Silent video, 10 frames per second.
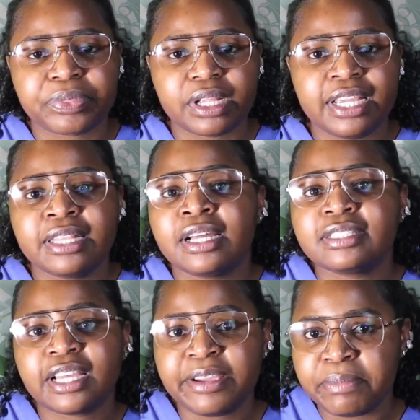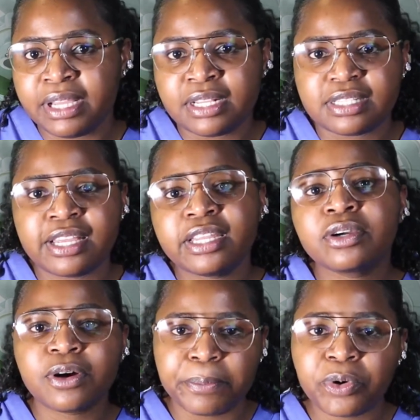in the assignments, and it
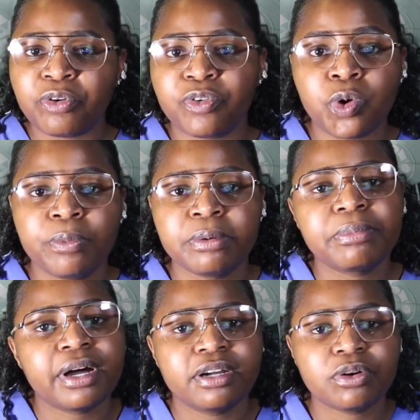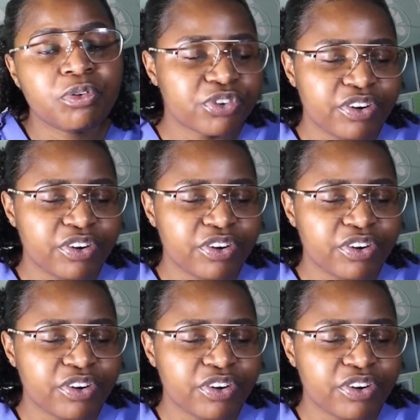got a bit overwhelming. But overall,